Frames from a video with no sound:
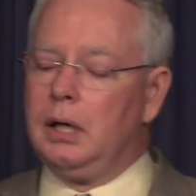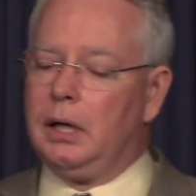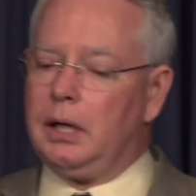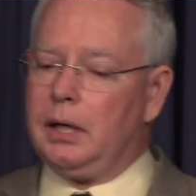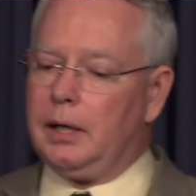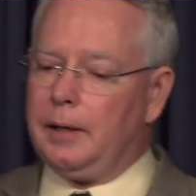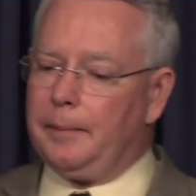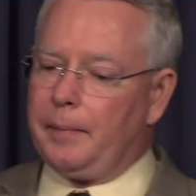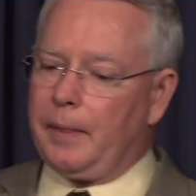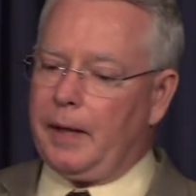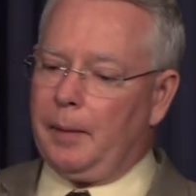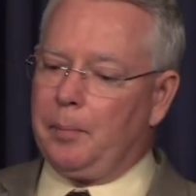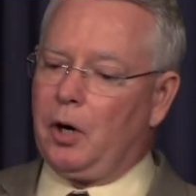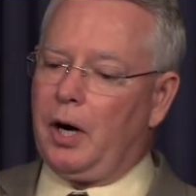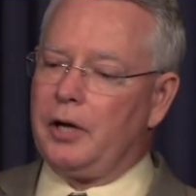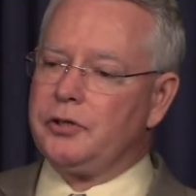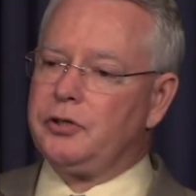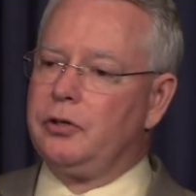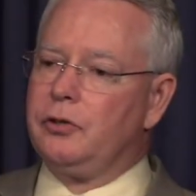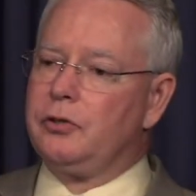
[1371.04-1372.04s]
a
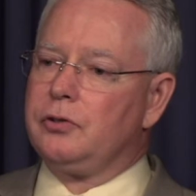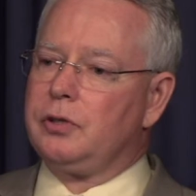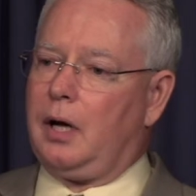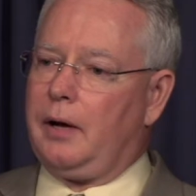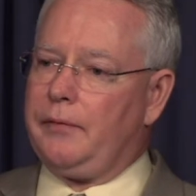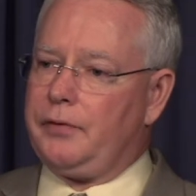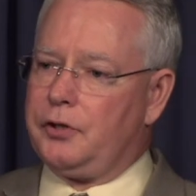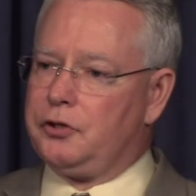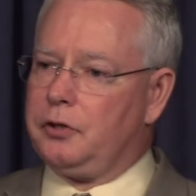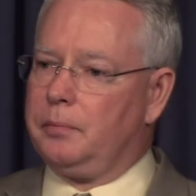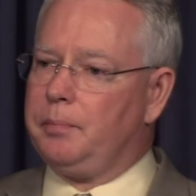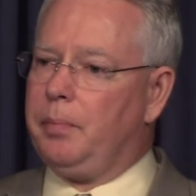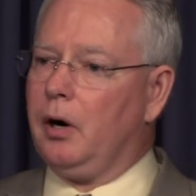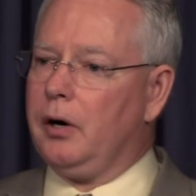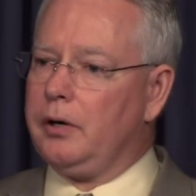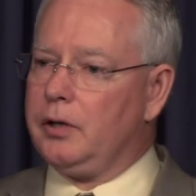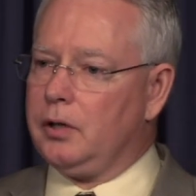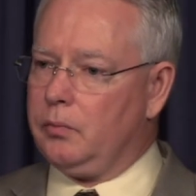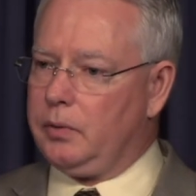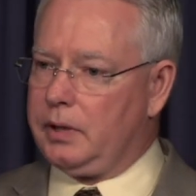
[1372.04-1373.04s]
prosecutor's office should
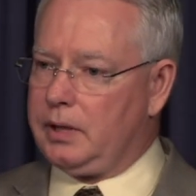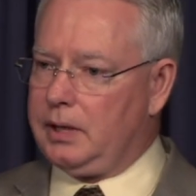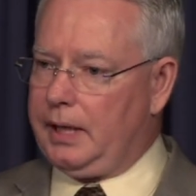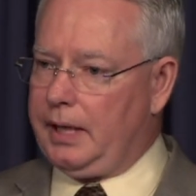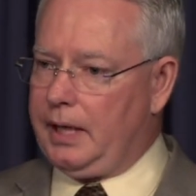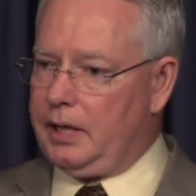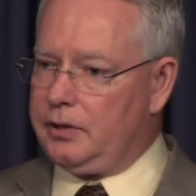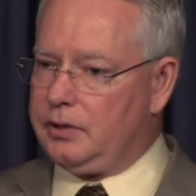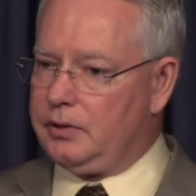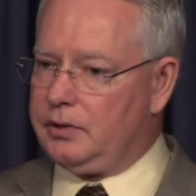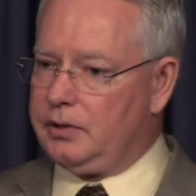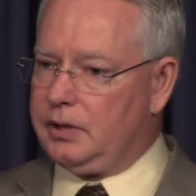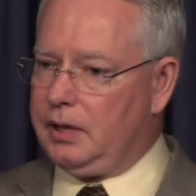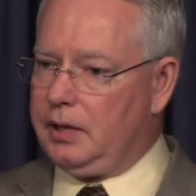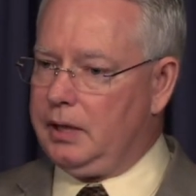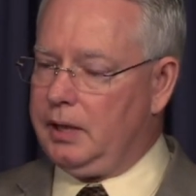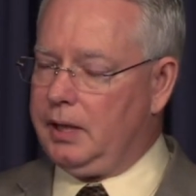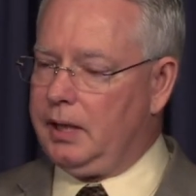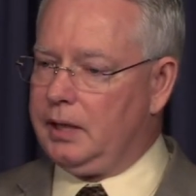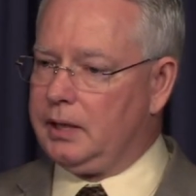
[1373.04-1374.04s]
partner with an
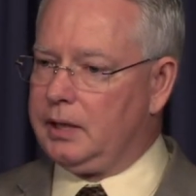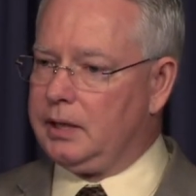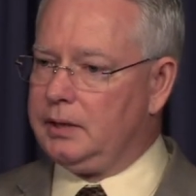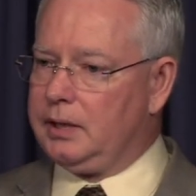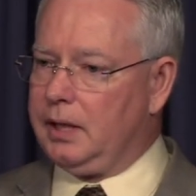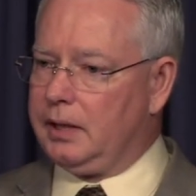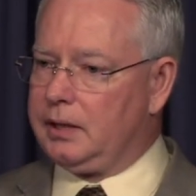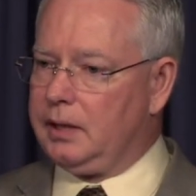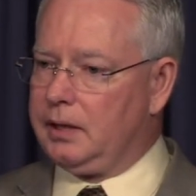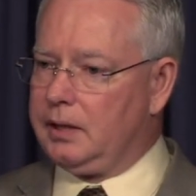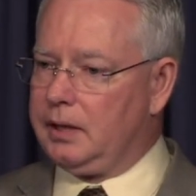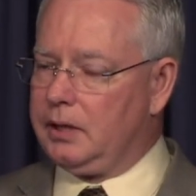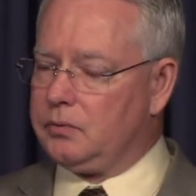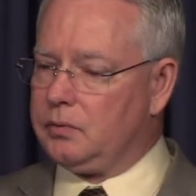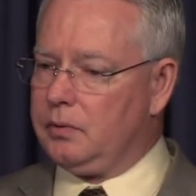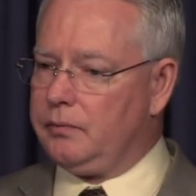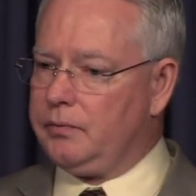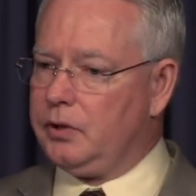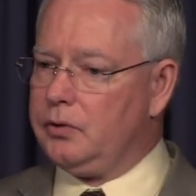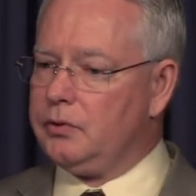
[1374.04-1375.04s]
agency in conducting these
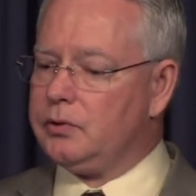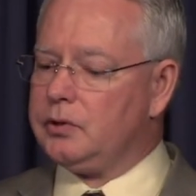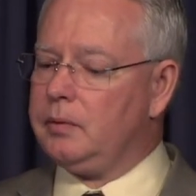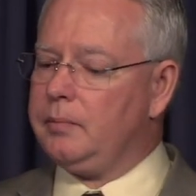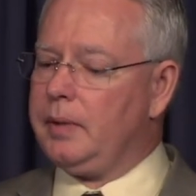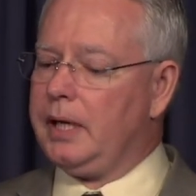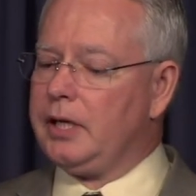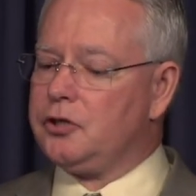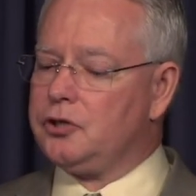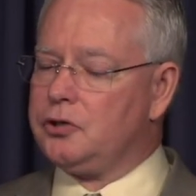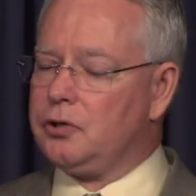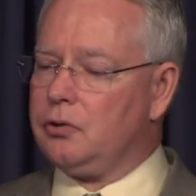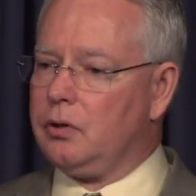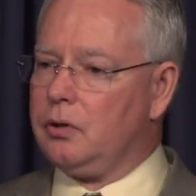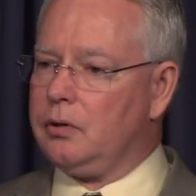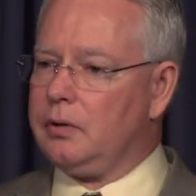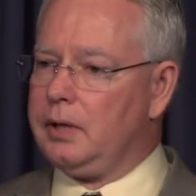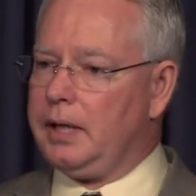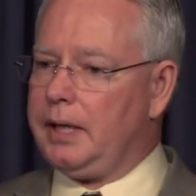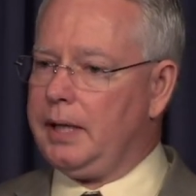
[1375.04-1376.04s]
reviews to make
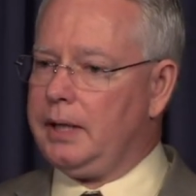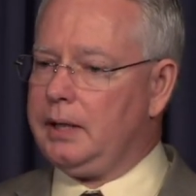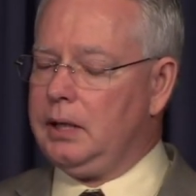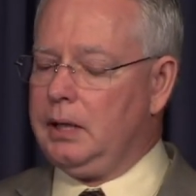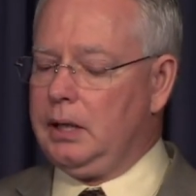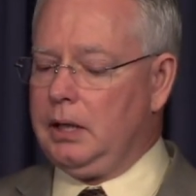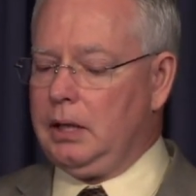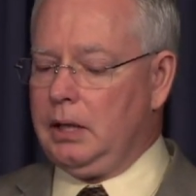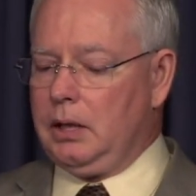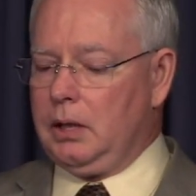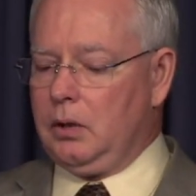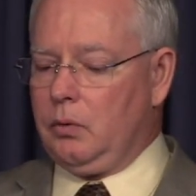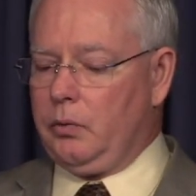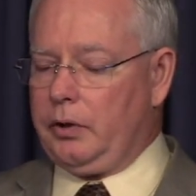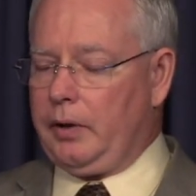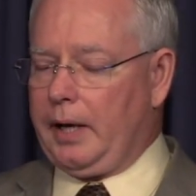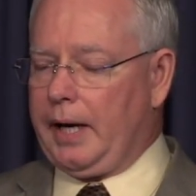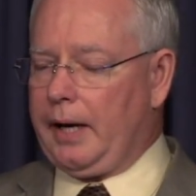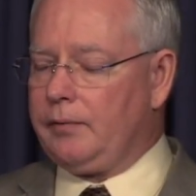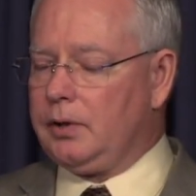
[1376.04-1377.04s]
sure that when
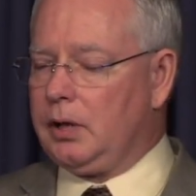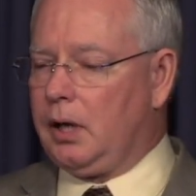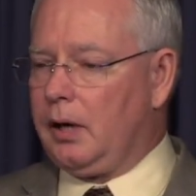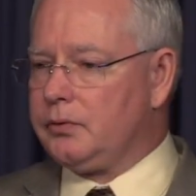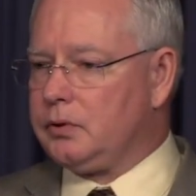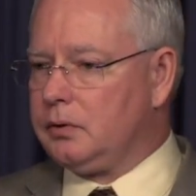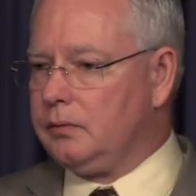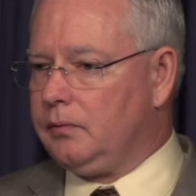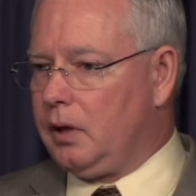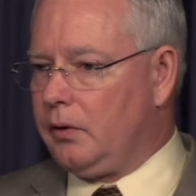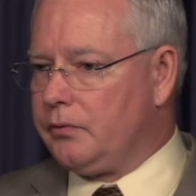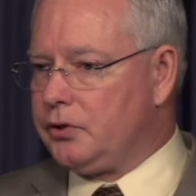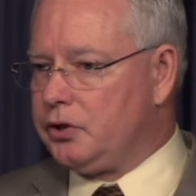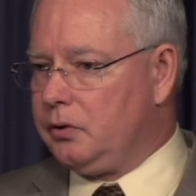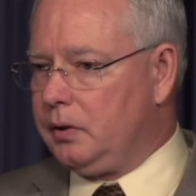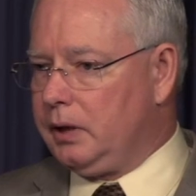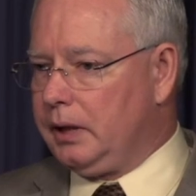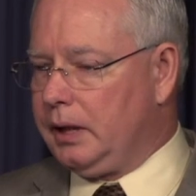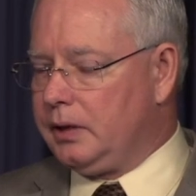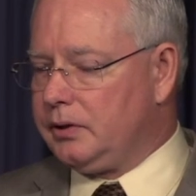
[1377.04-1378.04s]
you have an officer-involved
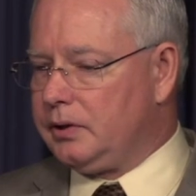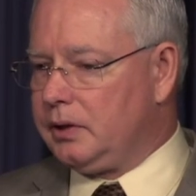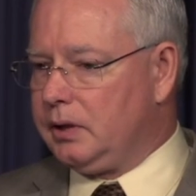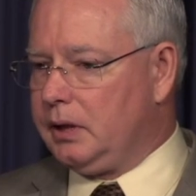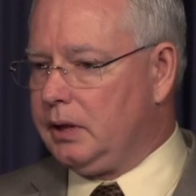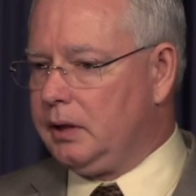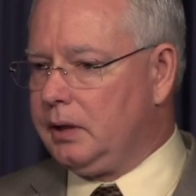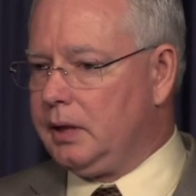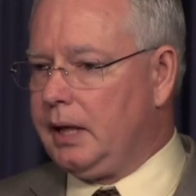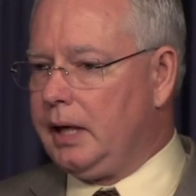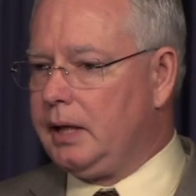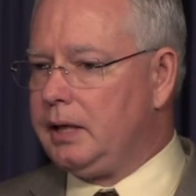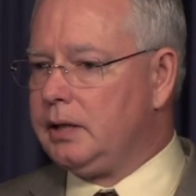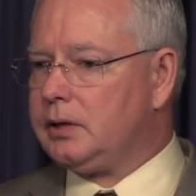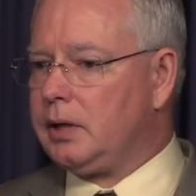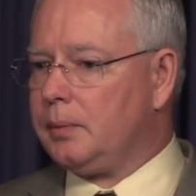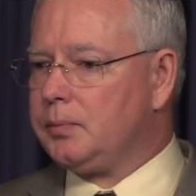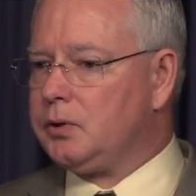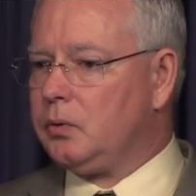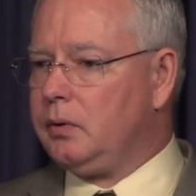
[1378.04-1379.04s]
shooting incident, then any
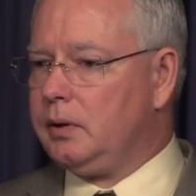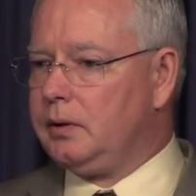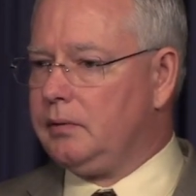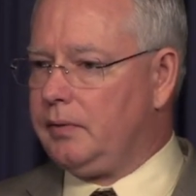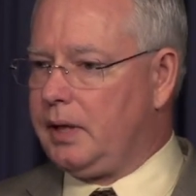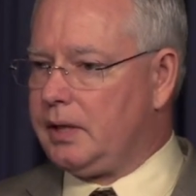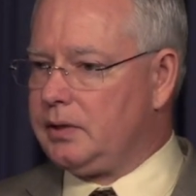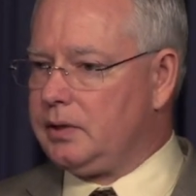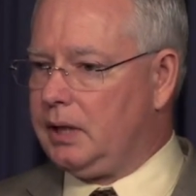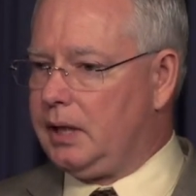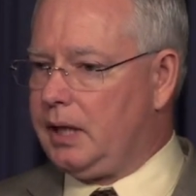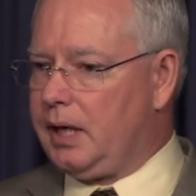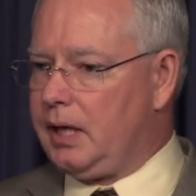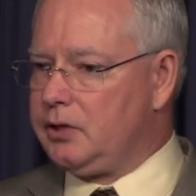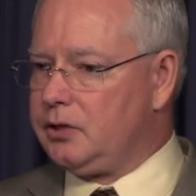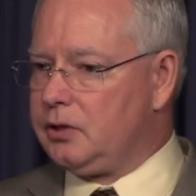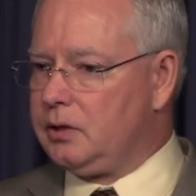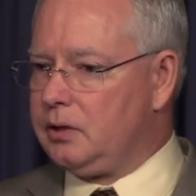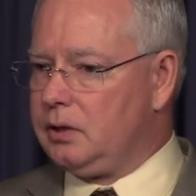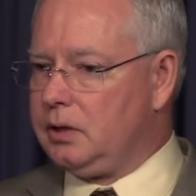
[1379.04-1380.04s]
subsequent
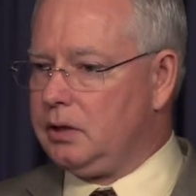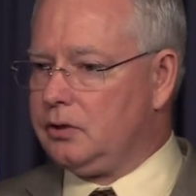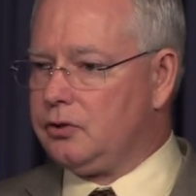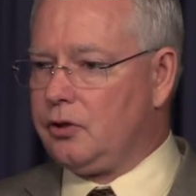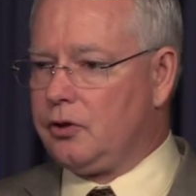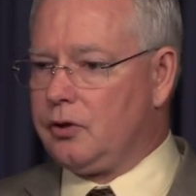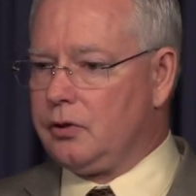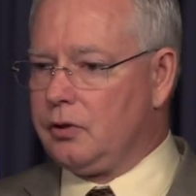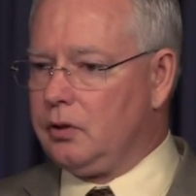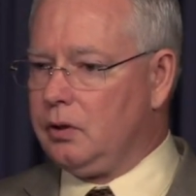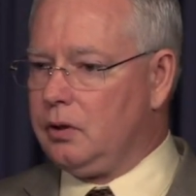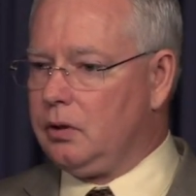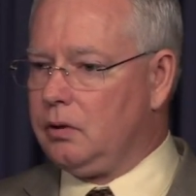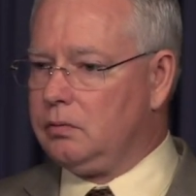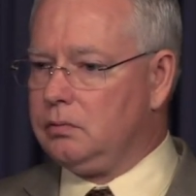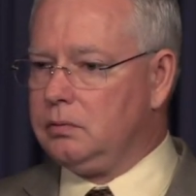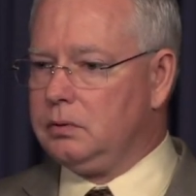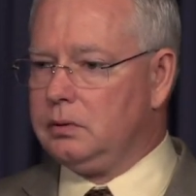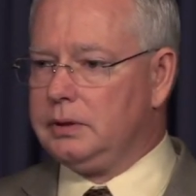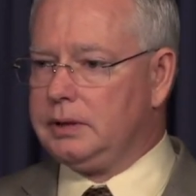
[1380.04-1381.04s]
investigation is
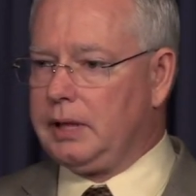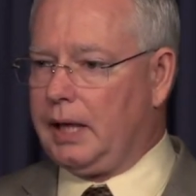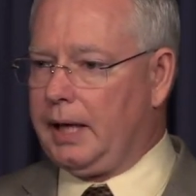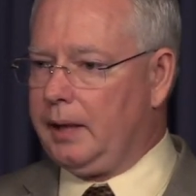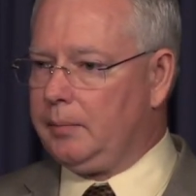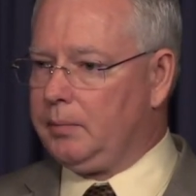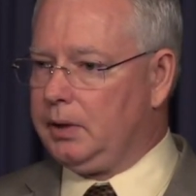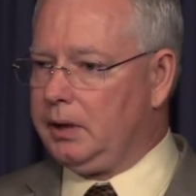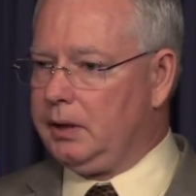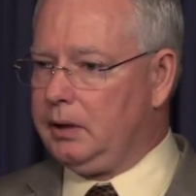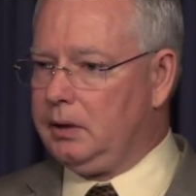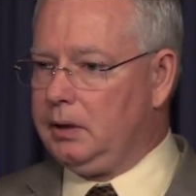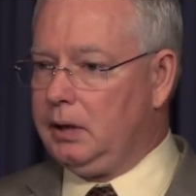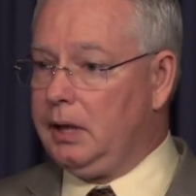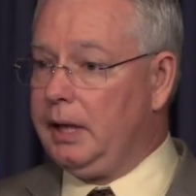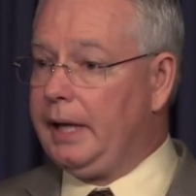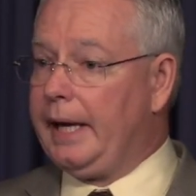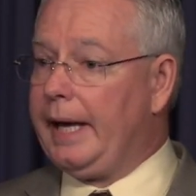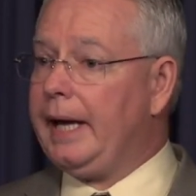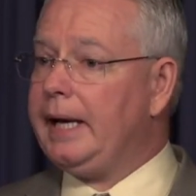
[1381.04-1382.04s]
thorough, timely,
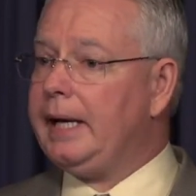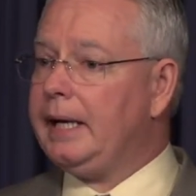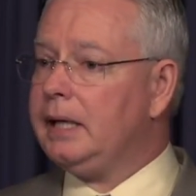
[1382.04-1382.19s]
and